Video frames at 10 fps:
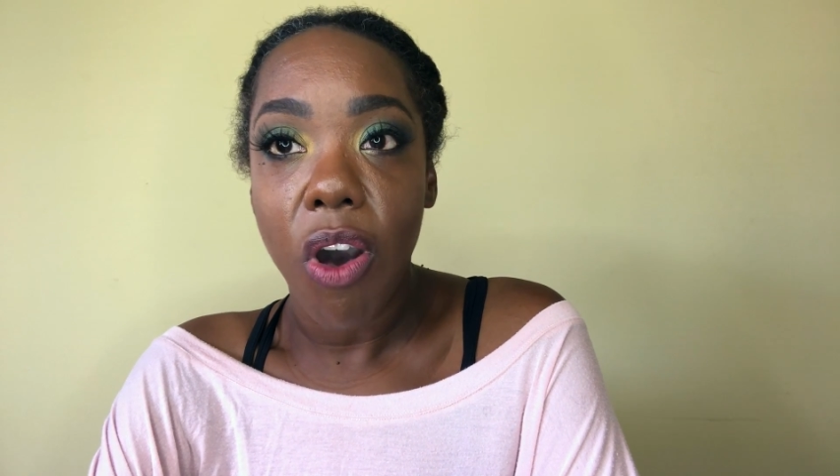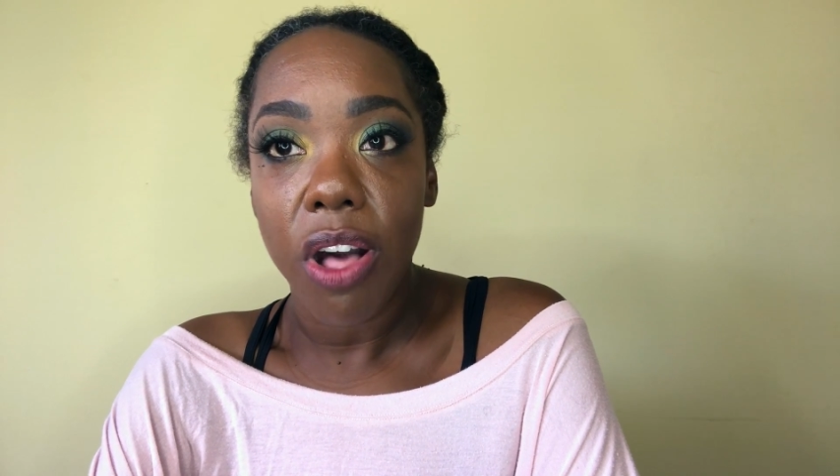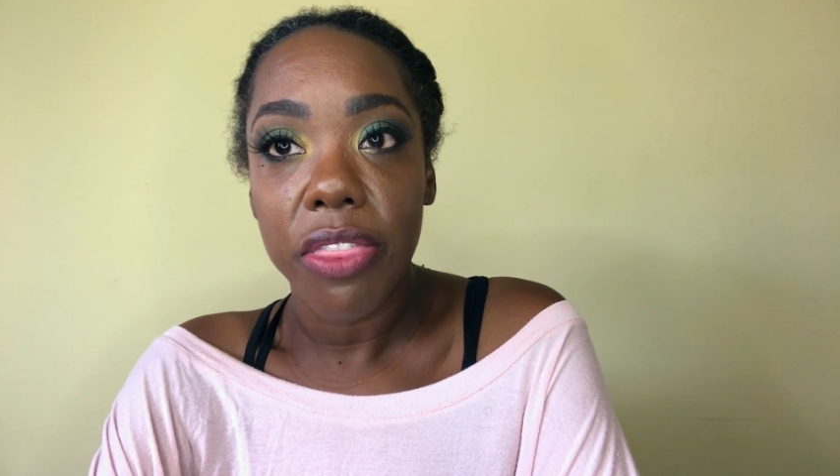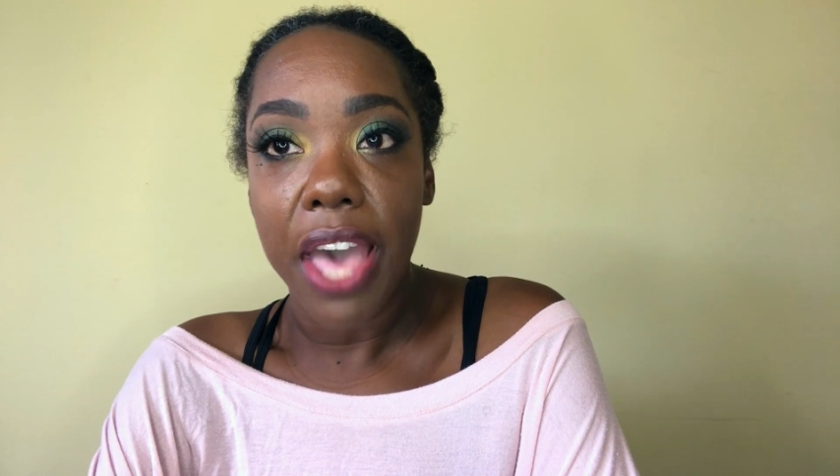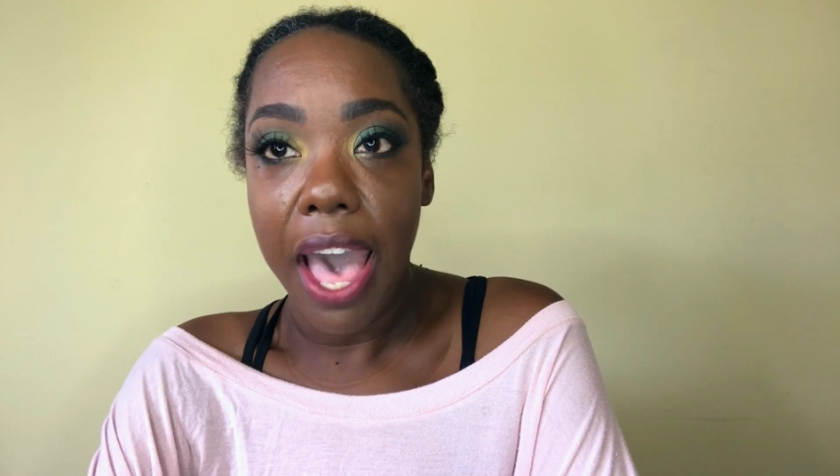
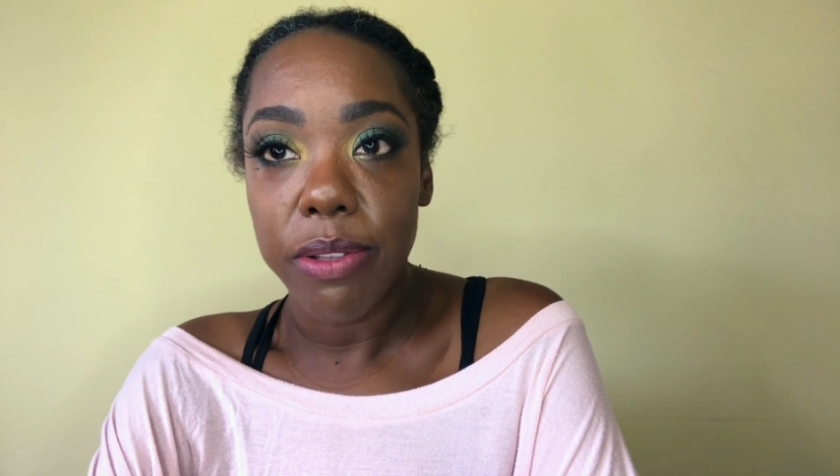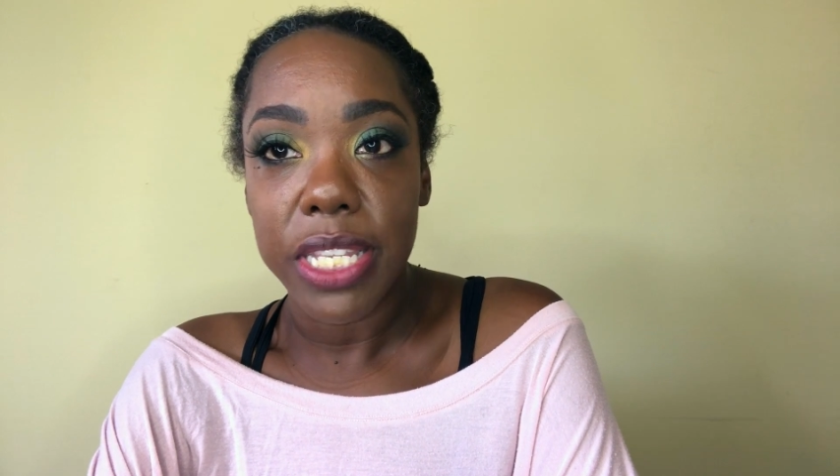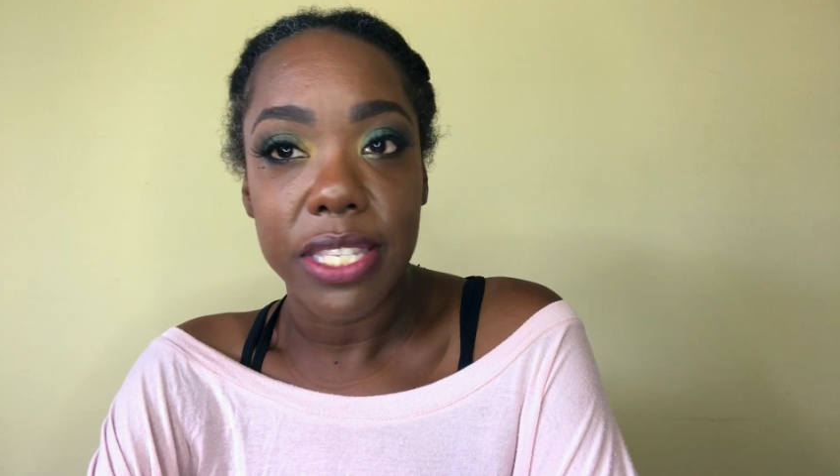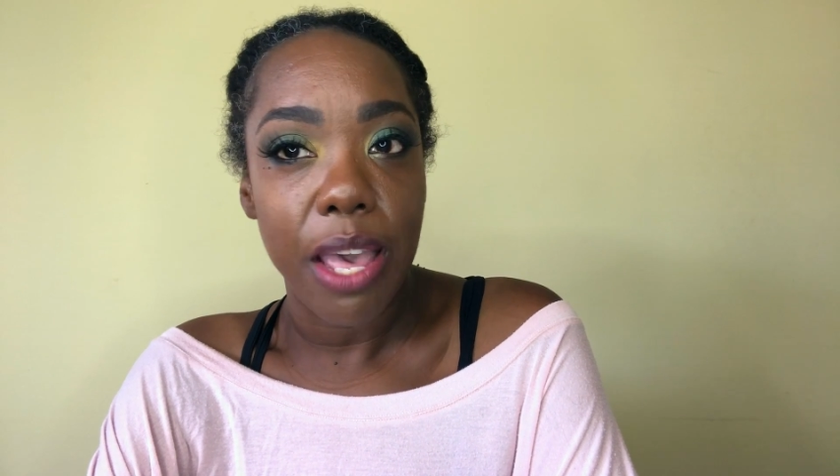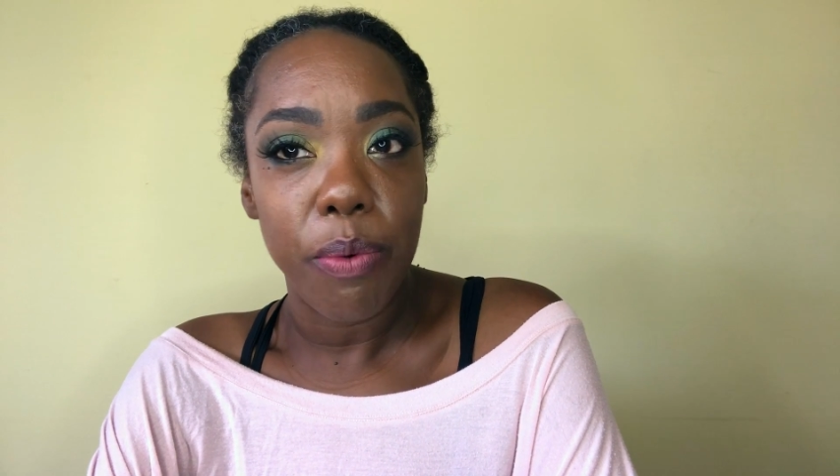all the
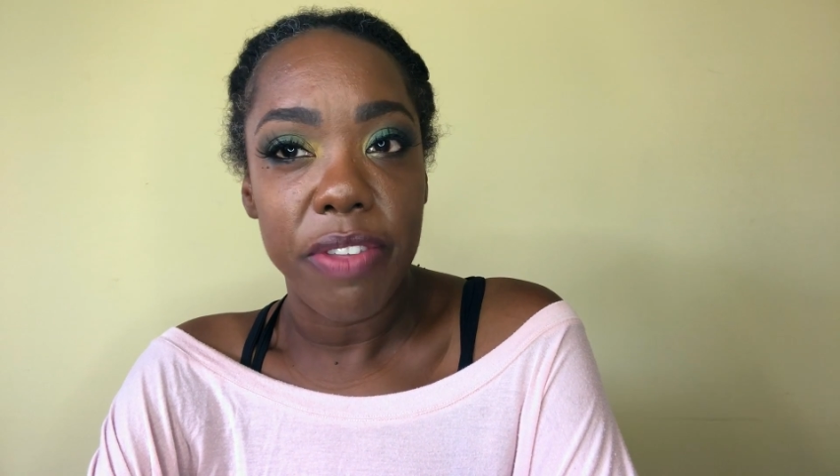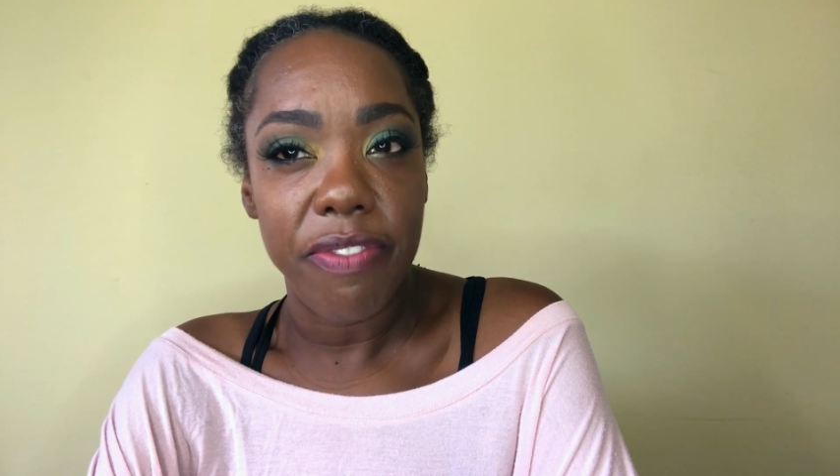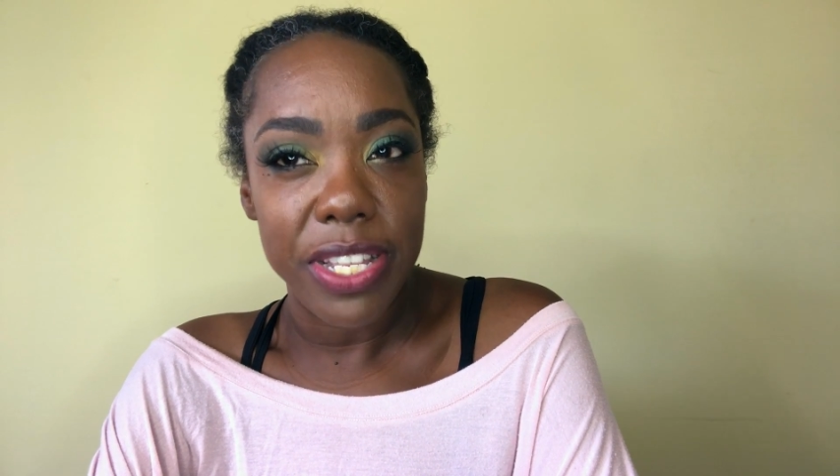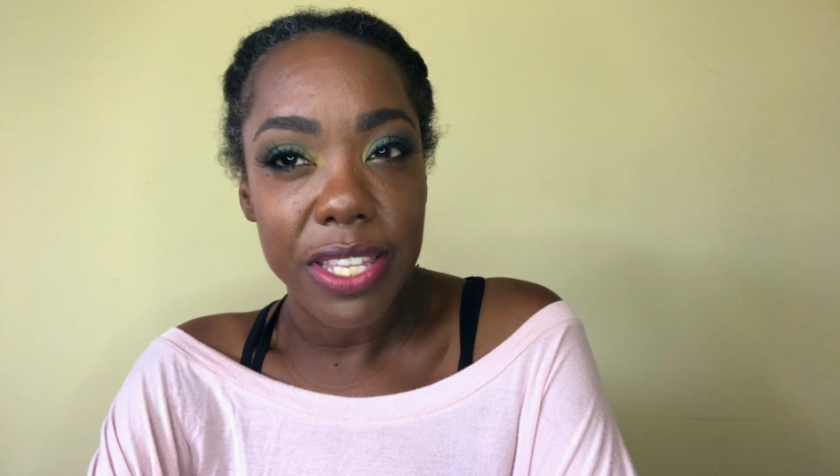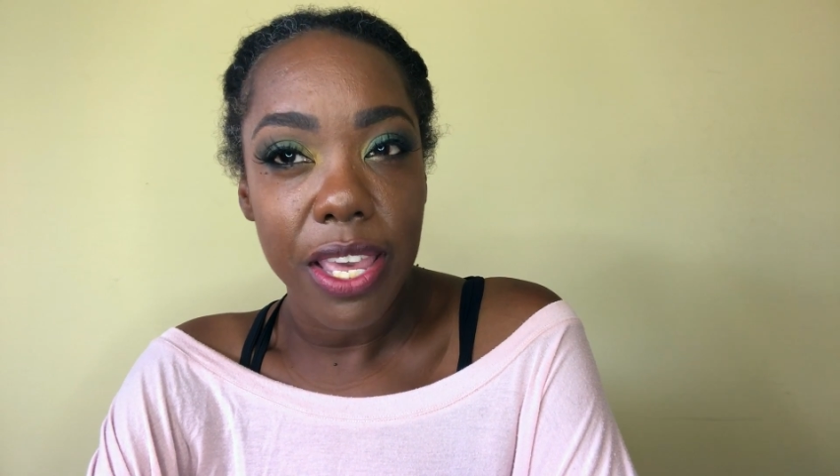houses that we
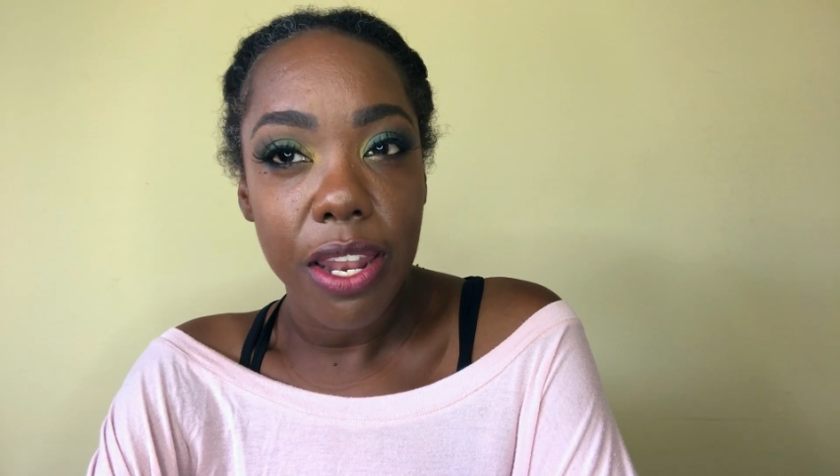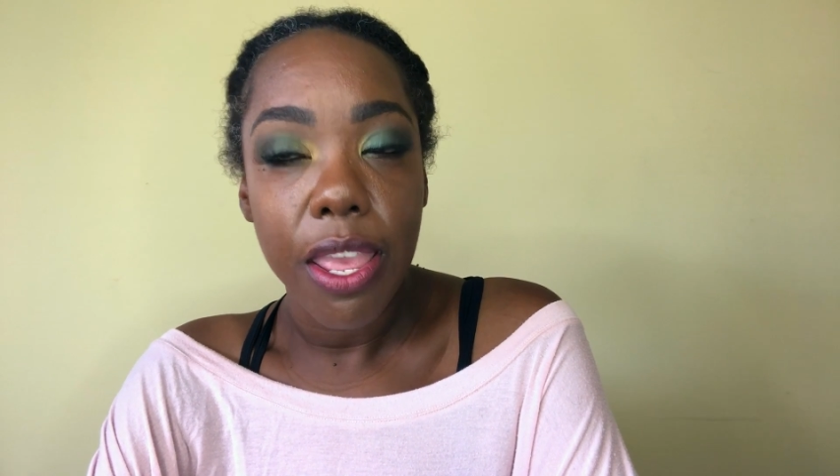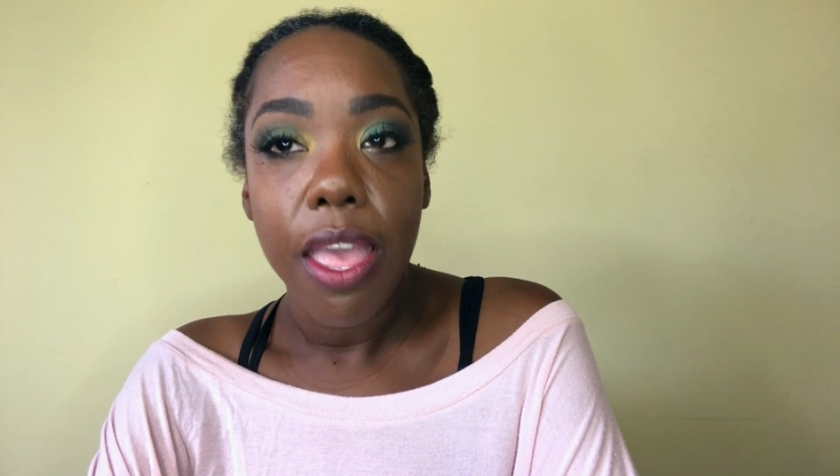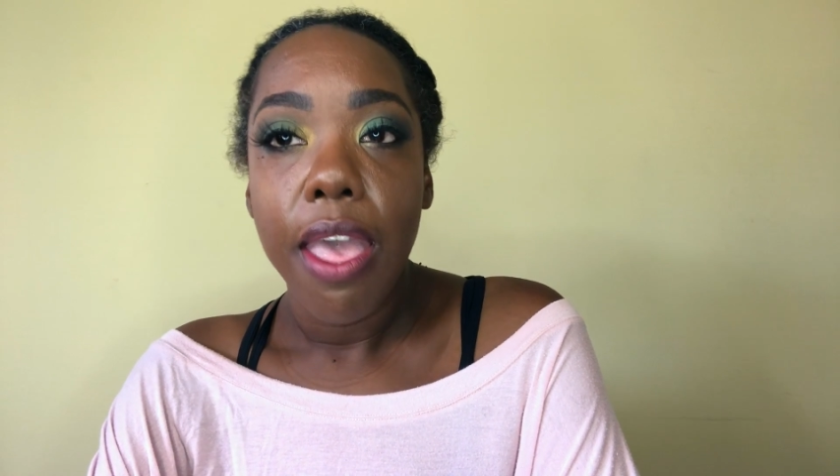visit,